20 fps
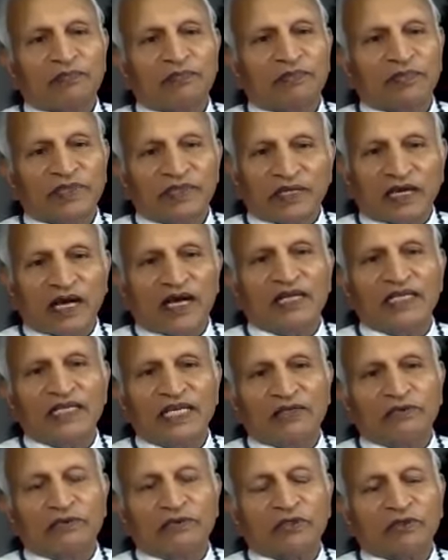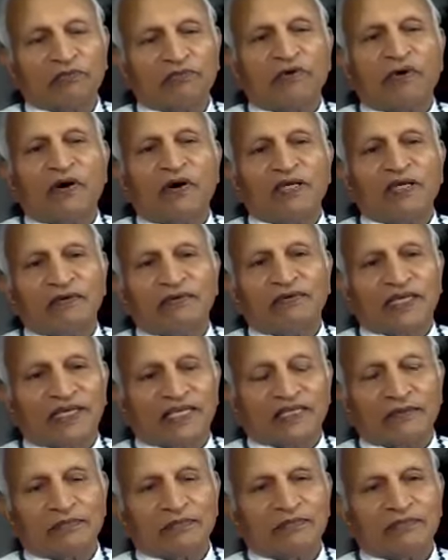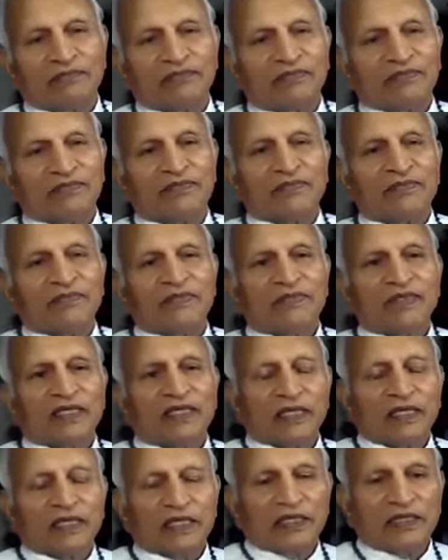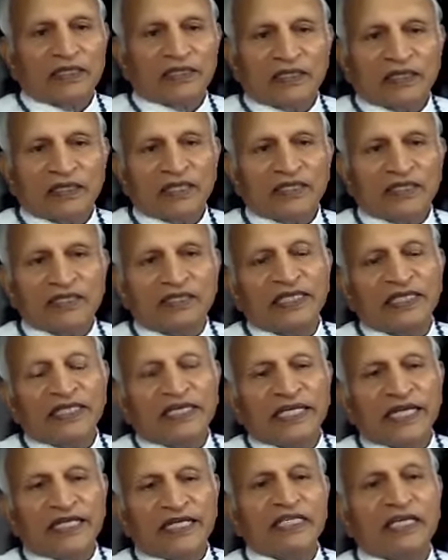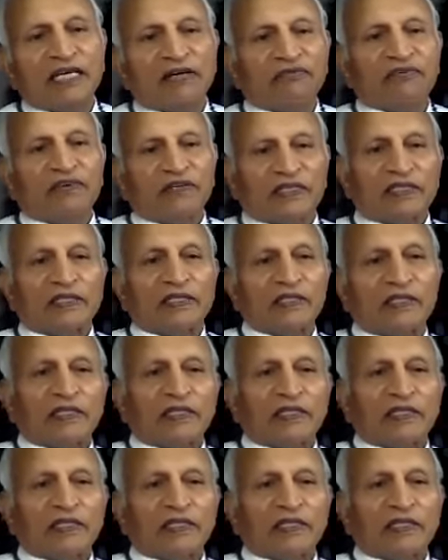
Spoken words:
dry leaves fall away. Doesn't need any effort.